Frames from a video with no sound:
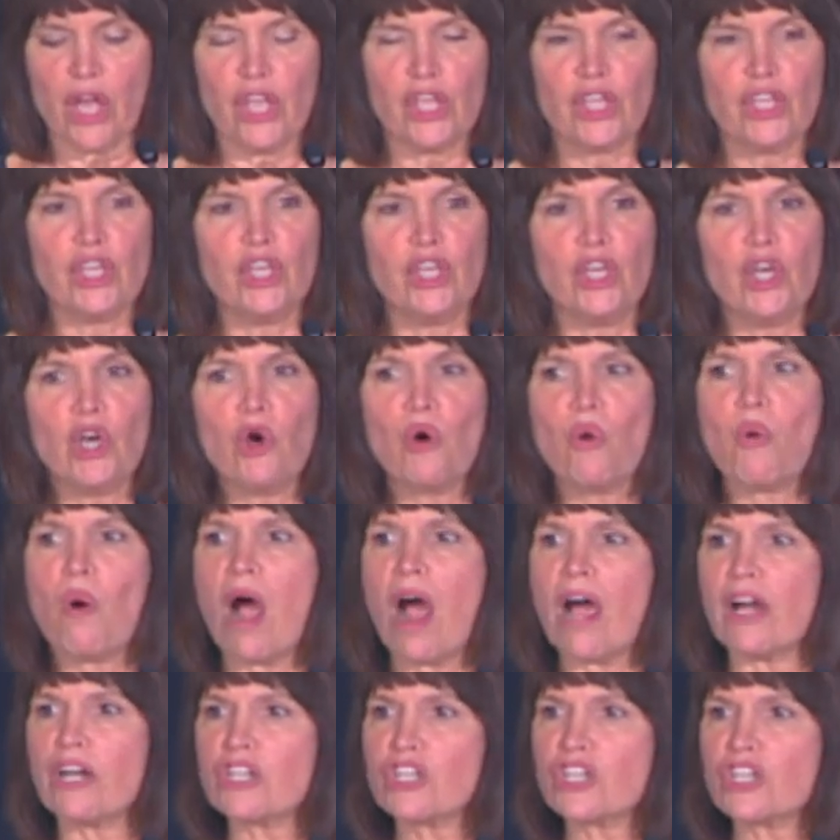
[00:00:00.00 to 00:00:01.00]
You
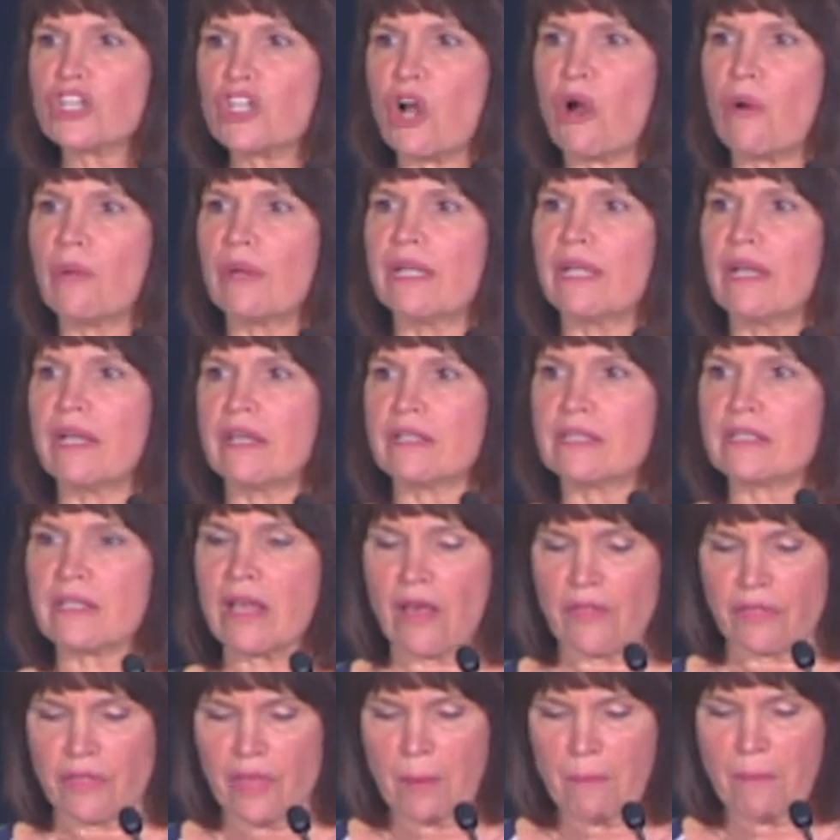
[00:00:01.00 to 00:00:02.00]
are showing us
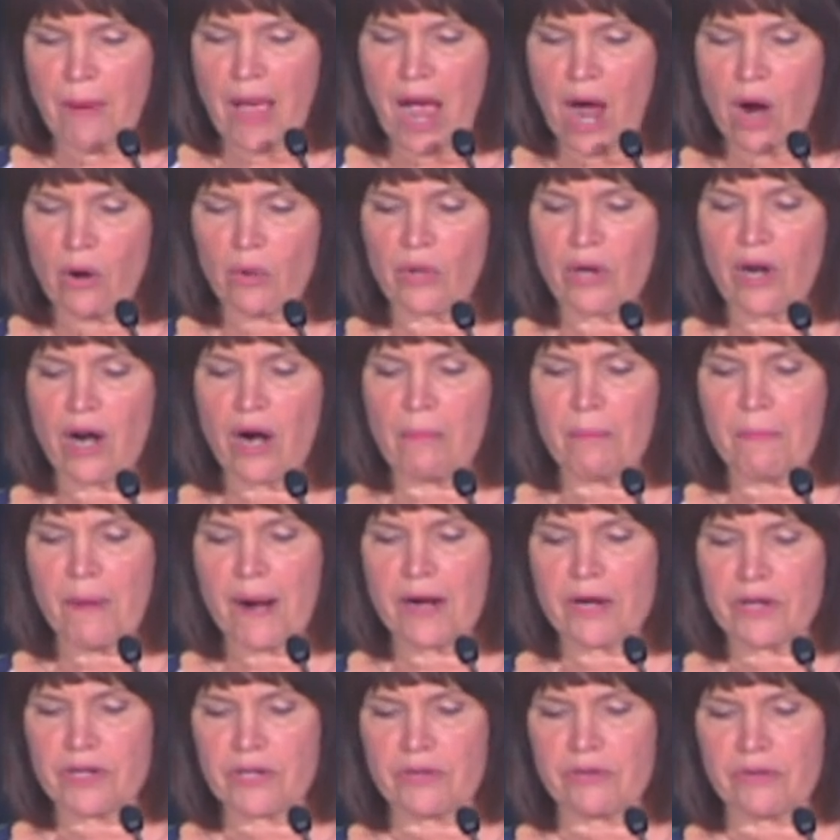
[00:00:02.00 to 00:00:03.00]
the power of
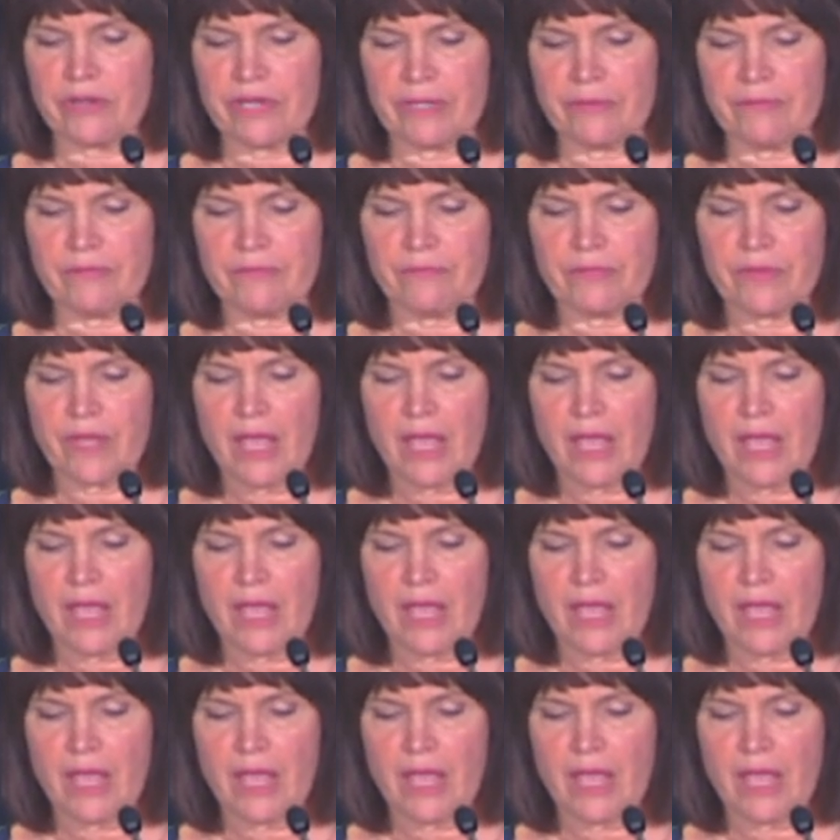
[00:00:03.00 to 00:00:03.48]
partnering.